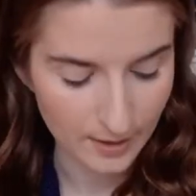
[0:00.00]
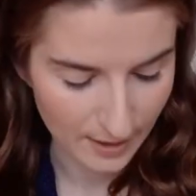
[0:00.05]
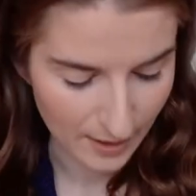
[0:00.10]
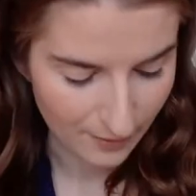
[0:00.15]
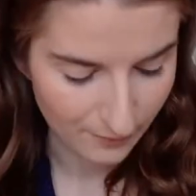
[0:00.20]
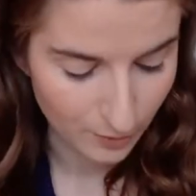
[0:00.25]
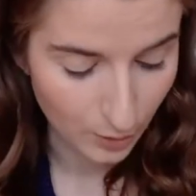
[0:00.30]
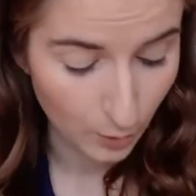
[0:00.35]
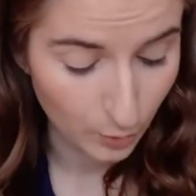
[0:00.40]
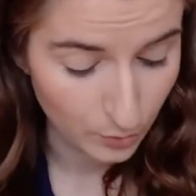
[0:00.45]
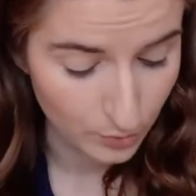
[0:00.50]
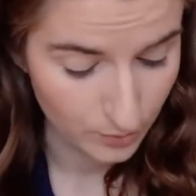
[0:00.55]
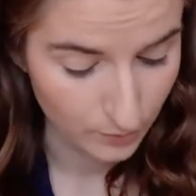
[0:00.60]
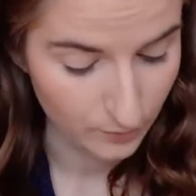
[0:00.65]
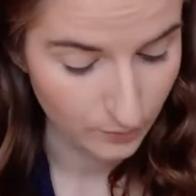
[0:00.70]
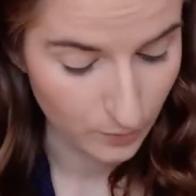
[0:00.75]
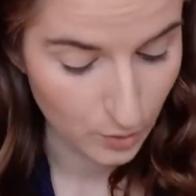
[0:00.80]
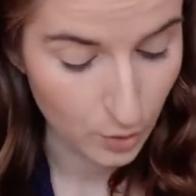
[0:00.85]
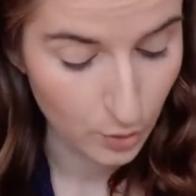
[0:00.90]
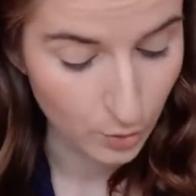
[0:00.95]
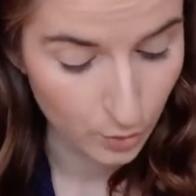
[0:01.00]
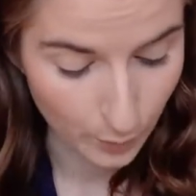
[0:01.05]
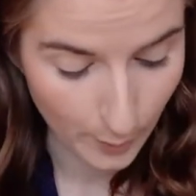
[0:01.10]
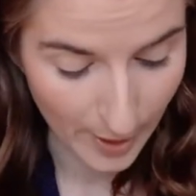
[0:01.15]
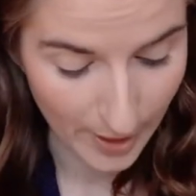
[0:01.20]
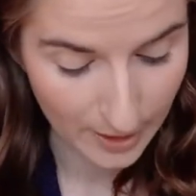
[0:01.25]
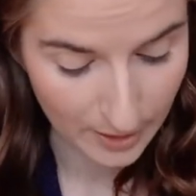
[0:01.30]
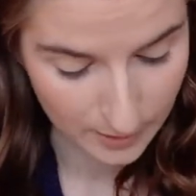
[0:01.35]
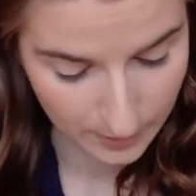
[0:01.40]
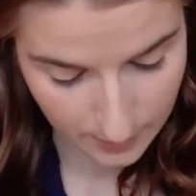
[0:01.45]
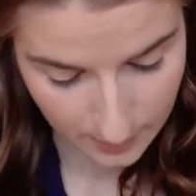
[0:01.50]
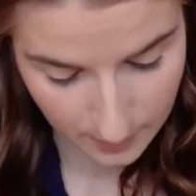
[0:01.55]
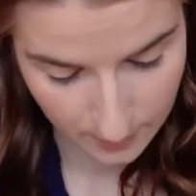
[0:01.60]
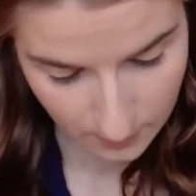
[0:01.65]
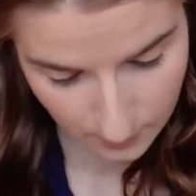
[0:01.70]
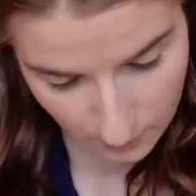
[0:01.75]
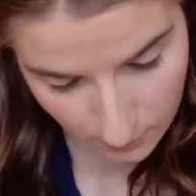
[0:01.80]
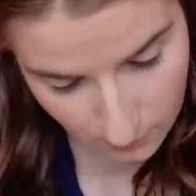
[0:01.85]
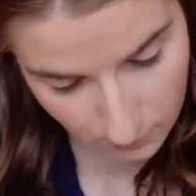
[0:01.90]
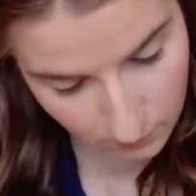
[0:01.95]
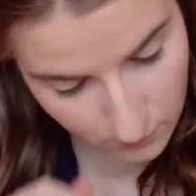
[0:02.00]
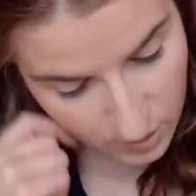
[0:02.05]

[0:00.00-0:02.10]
I have loads of nude palettes and